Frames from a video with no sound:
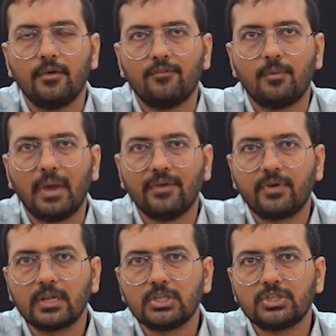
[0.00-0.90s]
For
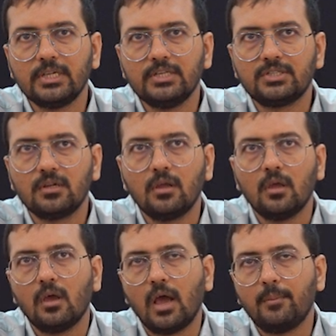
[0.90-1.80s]
bifurcation lesion,
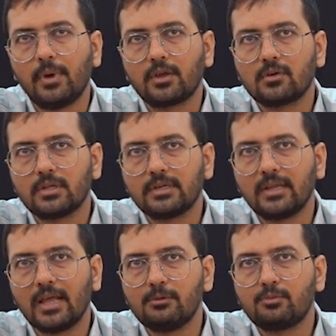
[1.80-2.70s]
a
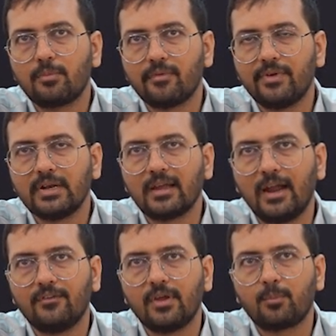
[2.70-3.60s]
microcatheter helps to prevent
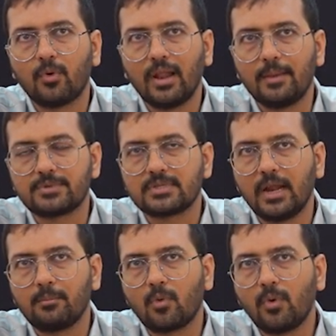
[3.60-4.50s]
guide wire prolapse
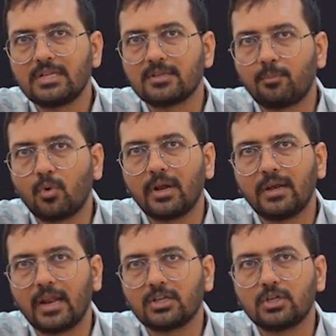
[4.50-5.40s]
and provide support and
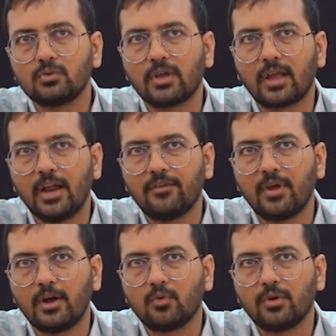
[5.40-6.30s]
direction to the guide
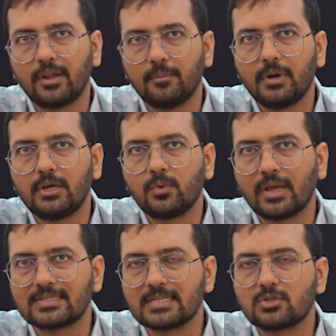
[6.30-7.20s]
wire to enable to
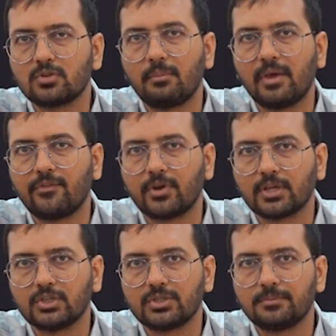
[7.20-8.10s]
access to the
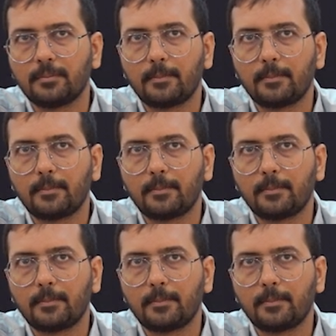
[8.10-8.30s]
bifurcation.